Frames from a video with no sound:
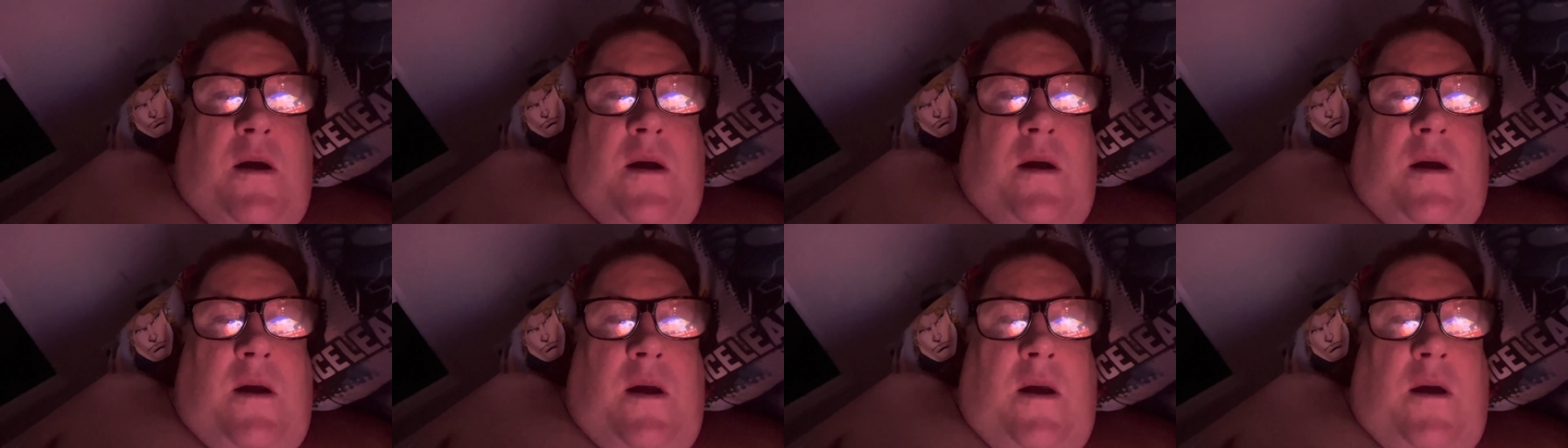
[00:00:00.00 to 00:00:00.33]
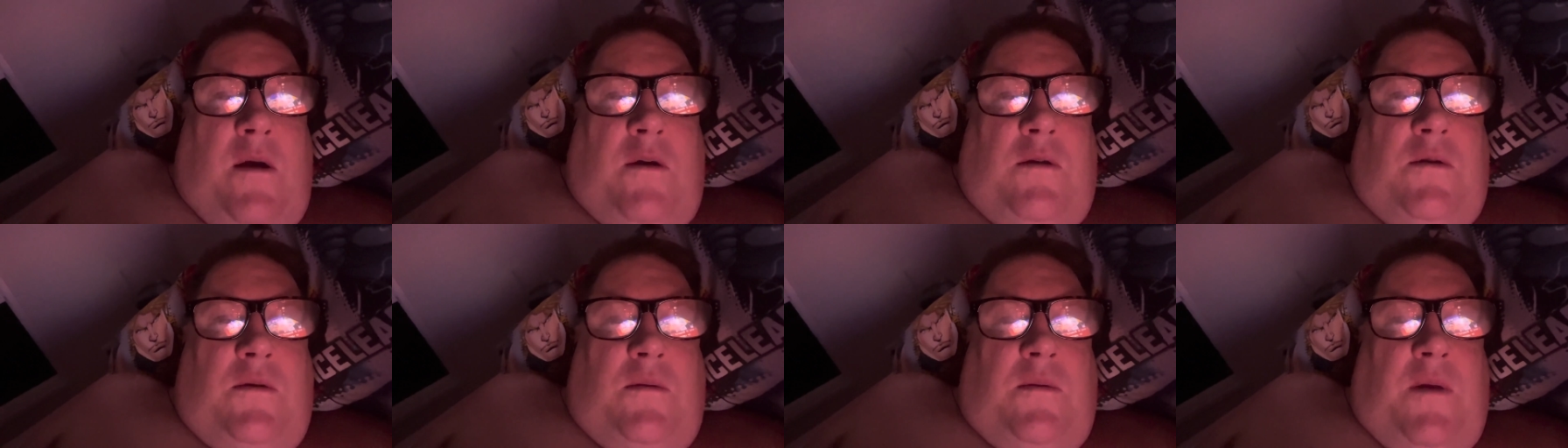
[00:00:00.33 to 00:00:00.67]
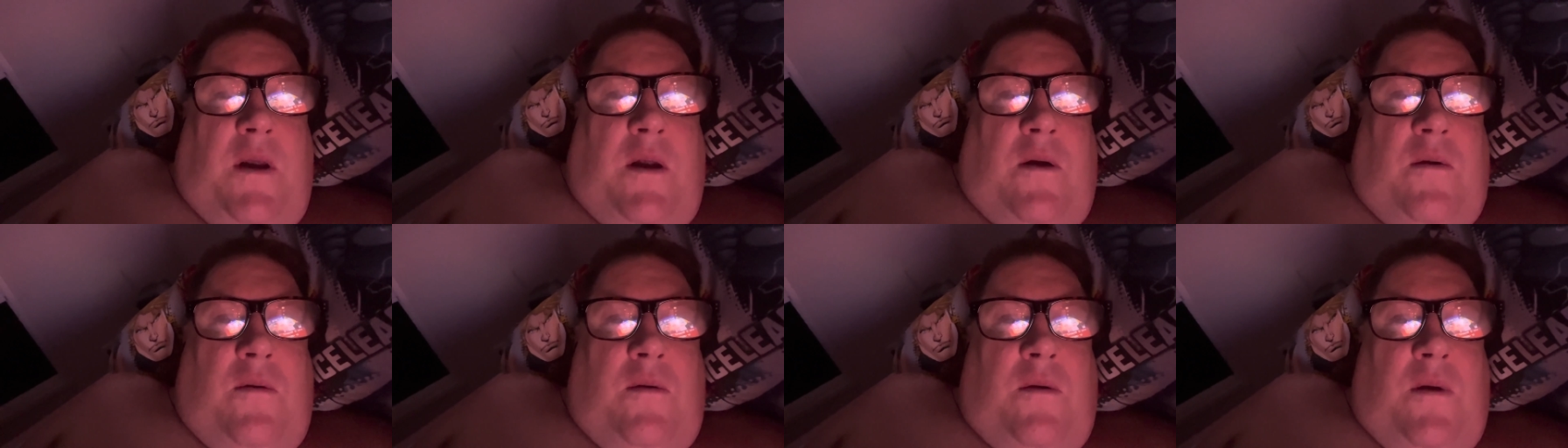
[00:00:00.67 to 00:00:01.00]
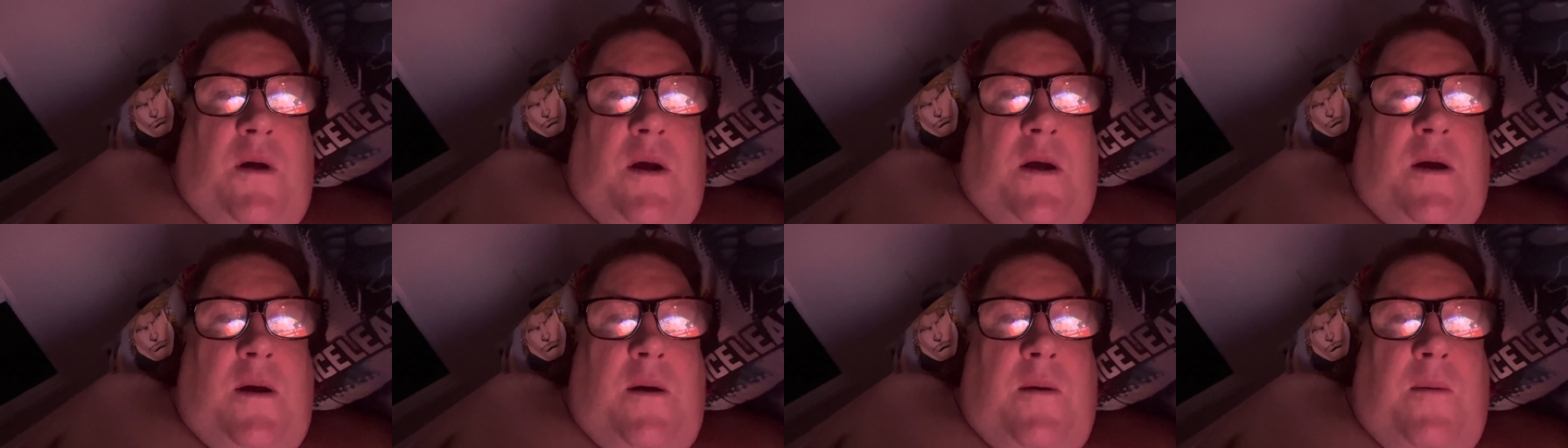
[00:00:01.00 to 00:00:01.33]
Helps, you know,
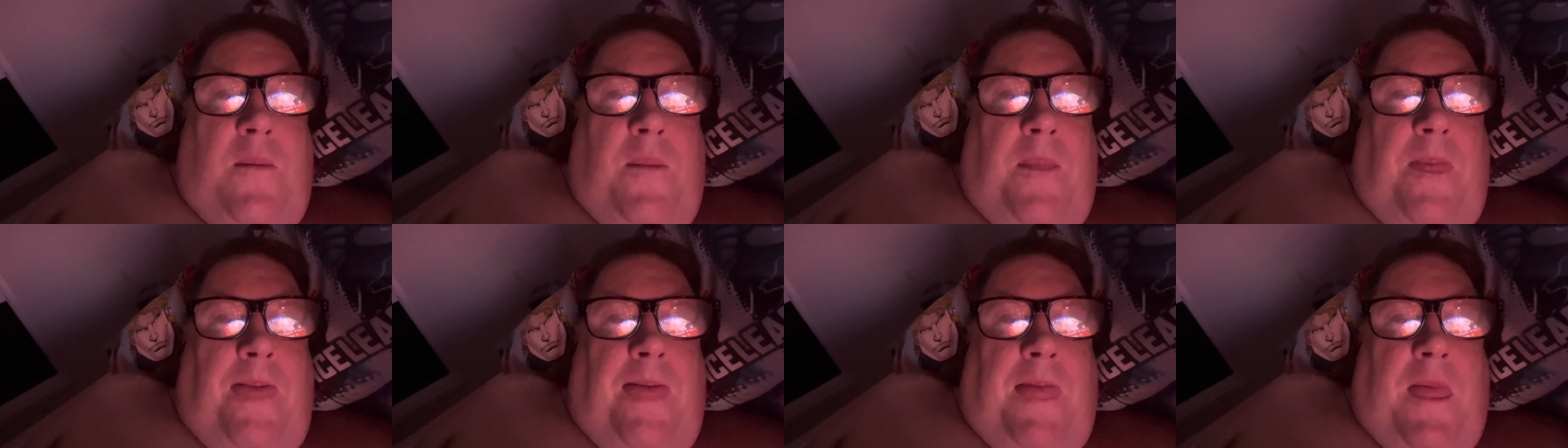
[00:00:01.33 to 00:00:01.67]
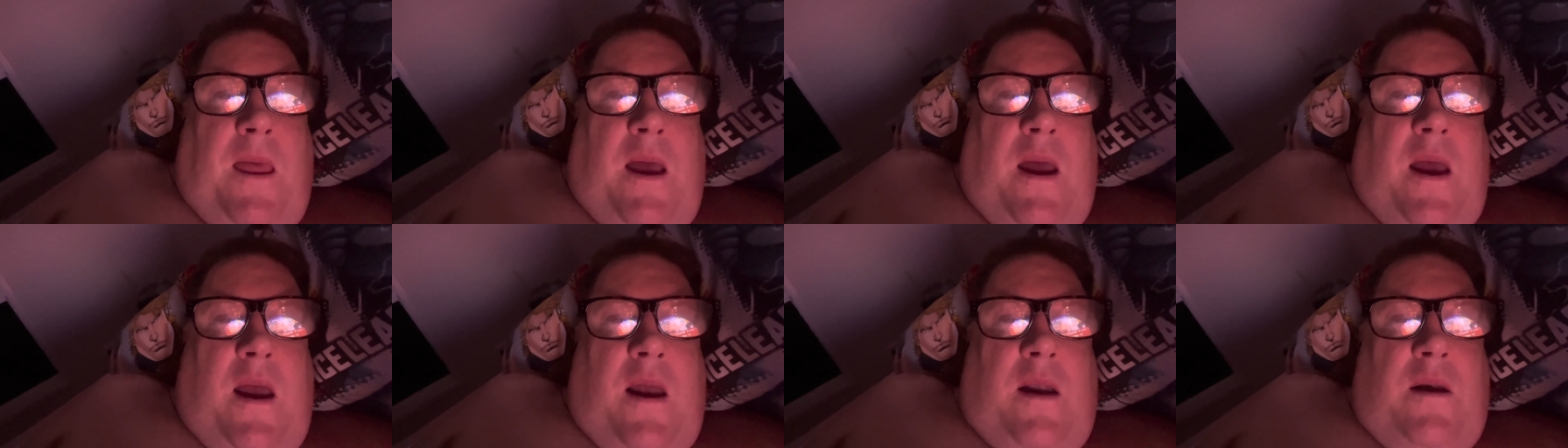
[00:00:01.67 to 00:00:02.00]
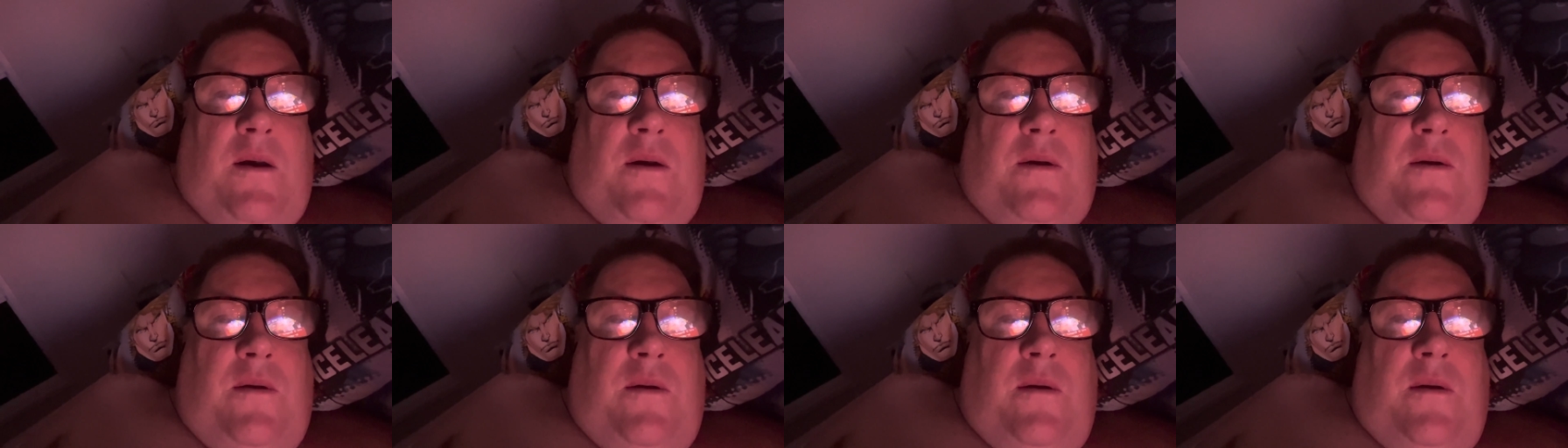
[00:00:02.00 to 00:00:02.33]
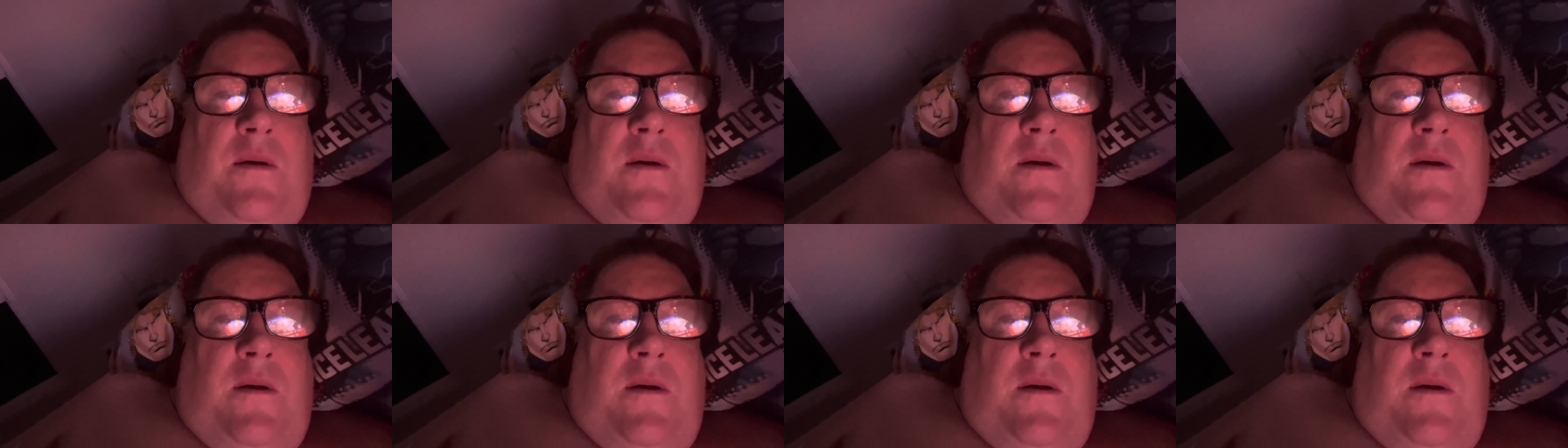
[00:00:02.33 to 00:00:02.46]
and,